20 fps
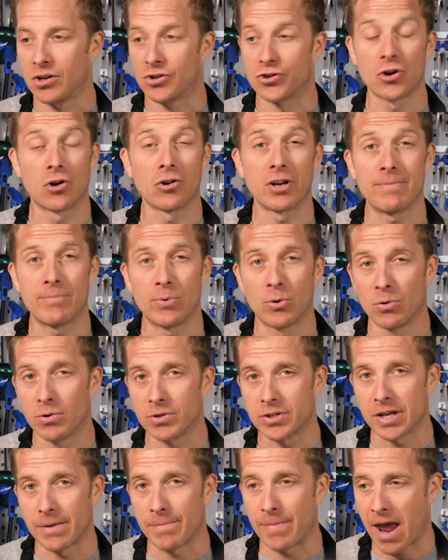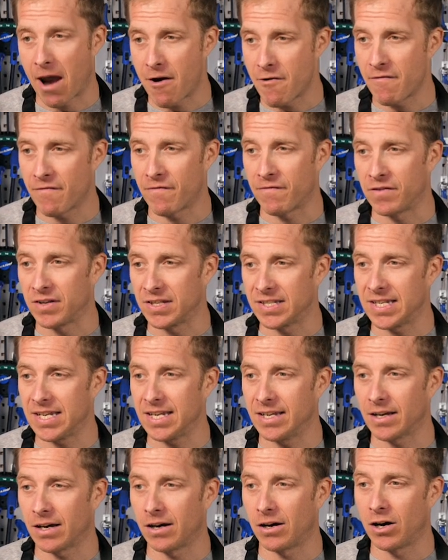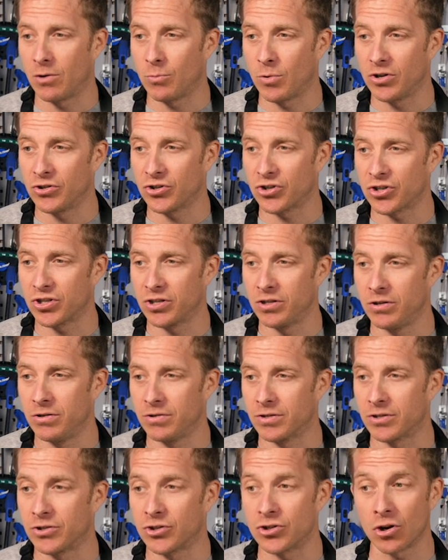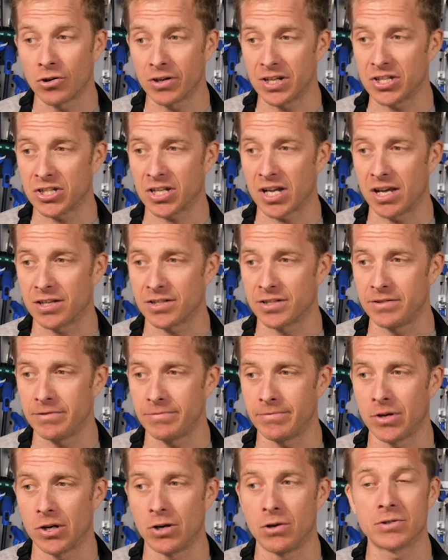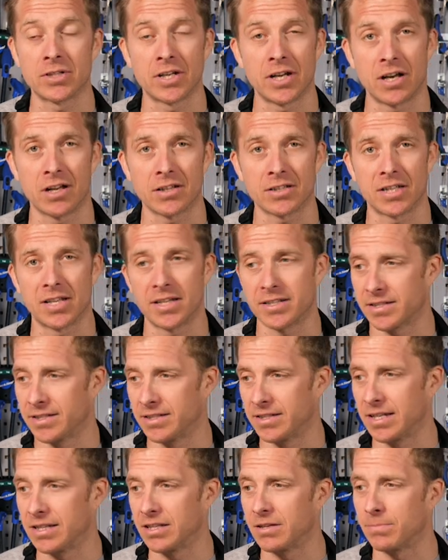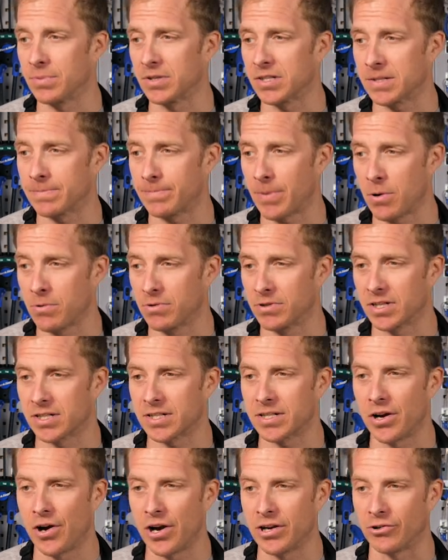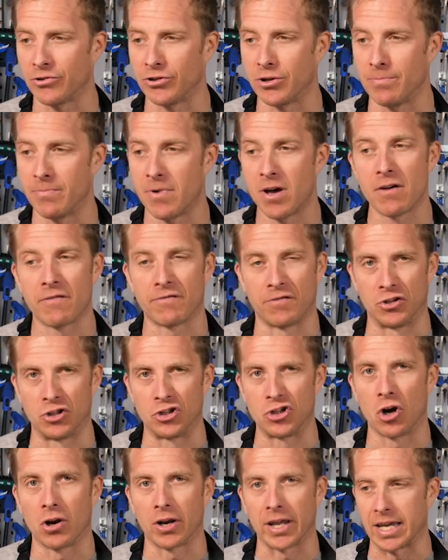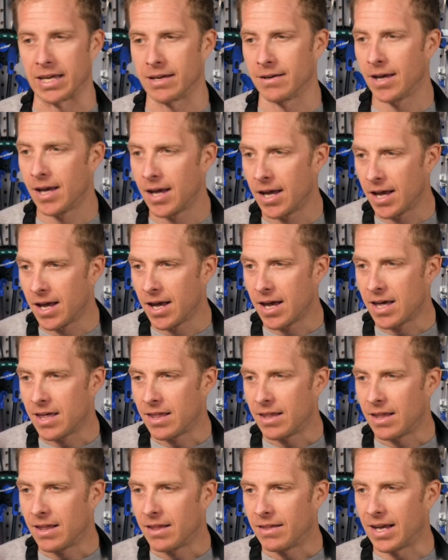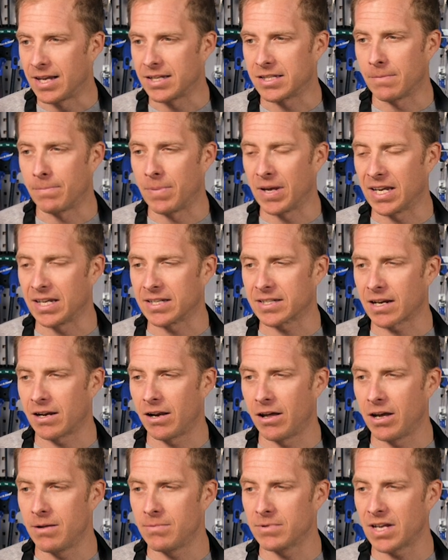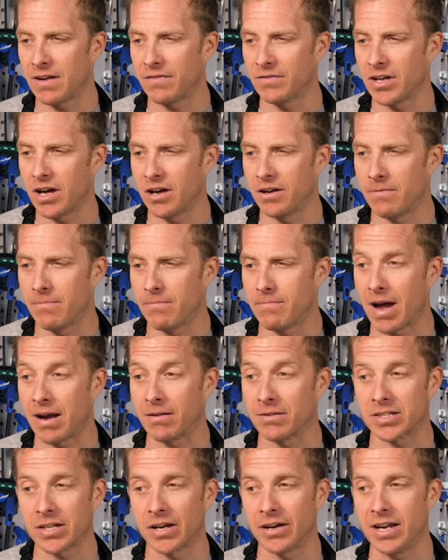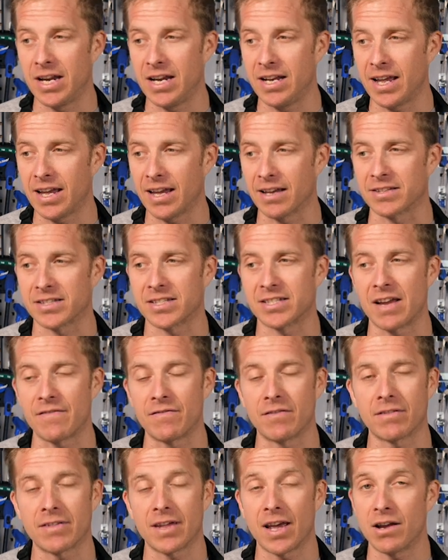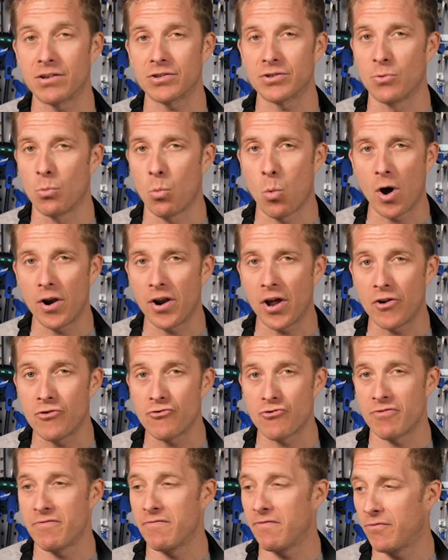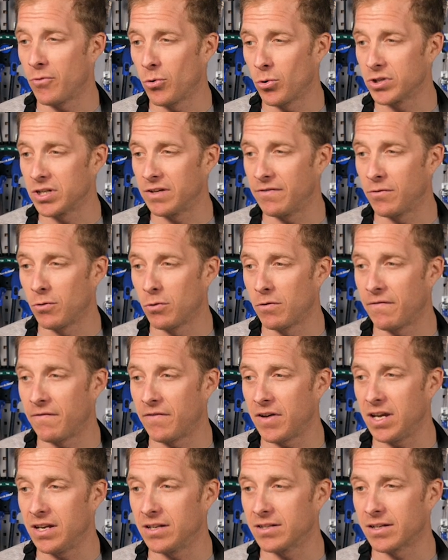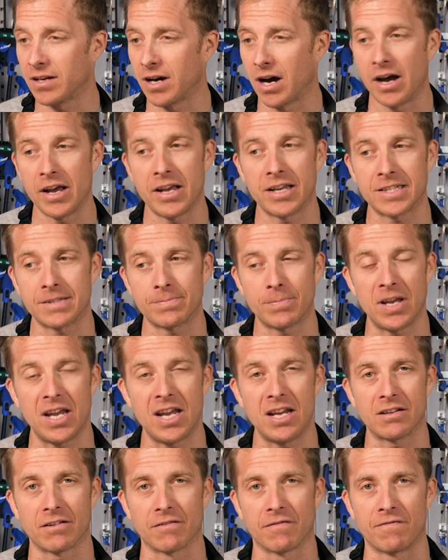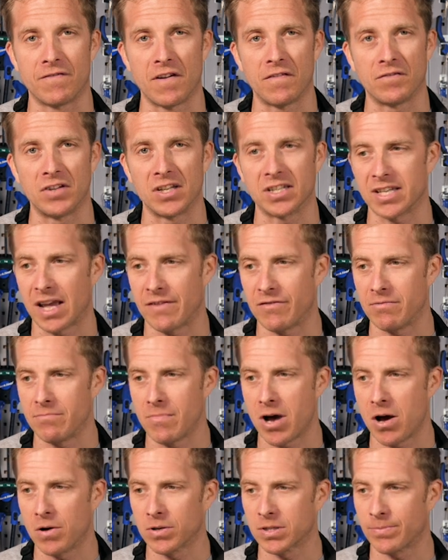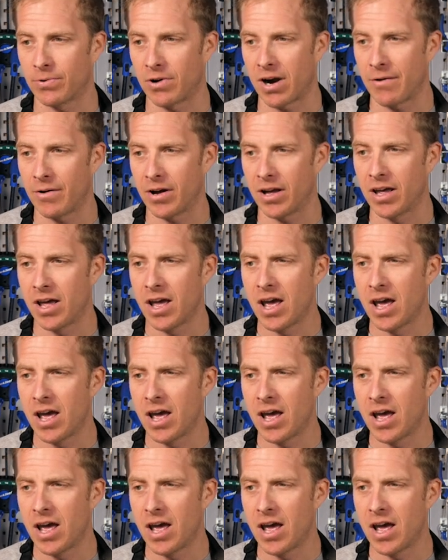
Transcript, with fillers: Jolly bought a pair of Fizik R1 shoes, and Jolly's cousin, who's an artist, did the bespoke design on them for Jolly. There's the biggest climbs they've done Mount Teide at 7,144 feet, highest speed at 57 miles per hour,